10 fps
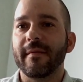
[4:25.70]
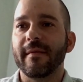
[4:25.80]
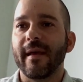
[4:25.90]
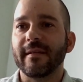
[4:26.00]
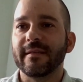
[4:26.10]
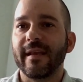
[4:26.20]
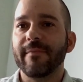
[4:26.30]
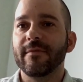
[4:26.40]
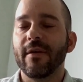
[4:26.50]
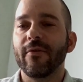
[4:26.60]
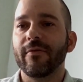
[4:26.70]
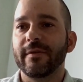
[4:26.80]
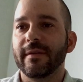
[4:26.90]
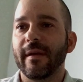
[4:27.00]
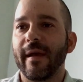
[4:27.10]
that same note,
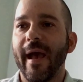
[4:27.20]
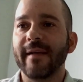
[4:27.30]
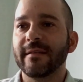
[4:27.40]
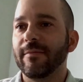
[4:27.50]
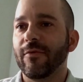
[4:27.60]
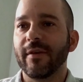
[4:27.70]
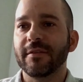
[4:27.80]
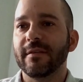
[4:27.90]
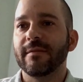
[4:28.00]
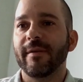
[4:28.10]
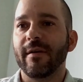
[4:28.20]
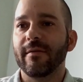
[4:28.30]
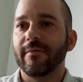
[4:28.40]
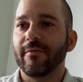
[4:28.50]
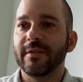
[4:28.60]
ask them questions about
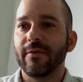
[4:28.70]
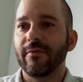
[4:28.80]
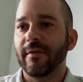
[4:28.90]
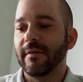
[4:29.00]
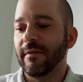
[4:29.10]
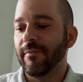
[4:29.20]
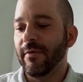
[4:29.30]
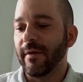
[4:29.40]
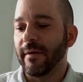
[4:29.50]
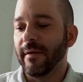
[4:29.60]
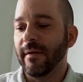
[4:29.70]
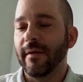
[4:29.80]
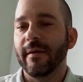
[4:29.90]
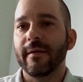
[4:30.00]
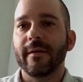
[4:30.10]
what's going on in the book.
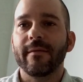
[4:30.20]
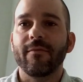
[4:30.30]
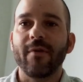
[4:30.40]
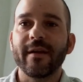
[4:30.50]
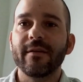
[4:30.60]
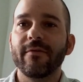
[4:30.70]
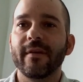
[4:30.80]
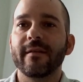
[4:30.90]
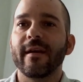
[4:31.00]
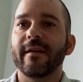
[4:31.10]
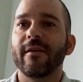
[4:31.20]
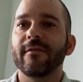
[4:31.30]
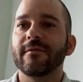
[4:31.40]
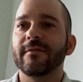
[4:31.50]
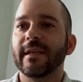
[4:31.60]
Why do you think that
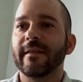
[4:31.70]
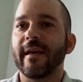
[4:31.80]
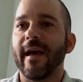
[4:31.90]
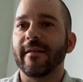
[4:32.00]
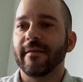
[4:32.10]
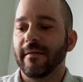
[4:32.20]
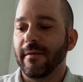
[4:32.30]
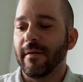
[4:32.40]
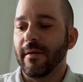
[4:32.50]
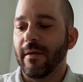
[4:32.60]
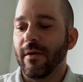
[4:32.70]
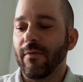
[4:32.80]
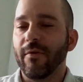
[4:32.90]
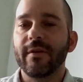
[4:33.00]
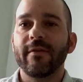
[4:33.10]
character did that?
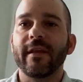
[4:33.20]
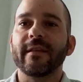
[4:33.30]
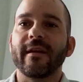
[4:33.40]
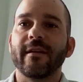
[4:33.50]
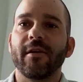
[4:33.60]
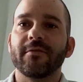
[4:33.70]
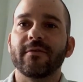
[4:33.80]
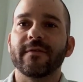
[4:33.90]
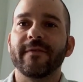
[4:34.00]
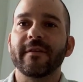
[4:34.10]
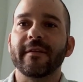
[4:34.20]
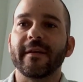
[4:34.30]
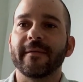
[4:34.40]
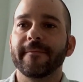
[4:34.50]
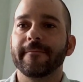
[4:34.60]
What do you think that character's
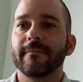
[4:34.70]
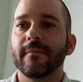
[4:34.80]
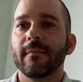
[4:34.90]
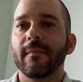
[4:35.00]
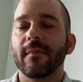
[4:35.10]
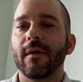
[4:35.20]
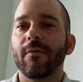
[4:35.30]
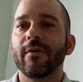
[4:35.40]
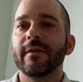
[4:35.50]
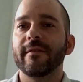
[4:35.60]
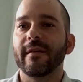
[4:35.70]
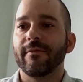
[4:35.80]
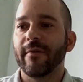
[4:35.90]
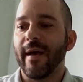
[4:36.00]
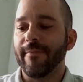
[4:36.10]
feeling? What do you think
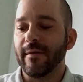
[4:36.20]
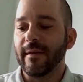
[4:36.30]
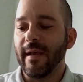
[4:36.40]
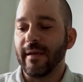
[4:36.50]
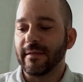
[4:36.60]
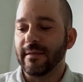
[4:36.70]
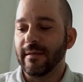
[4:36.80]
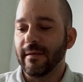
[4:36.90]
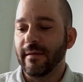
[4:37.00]
will happen next?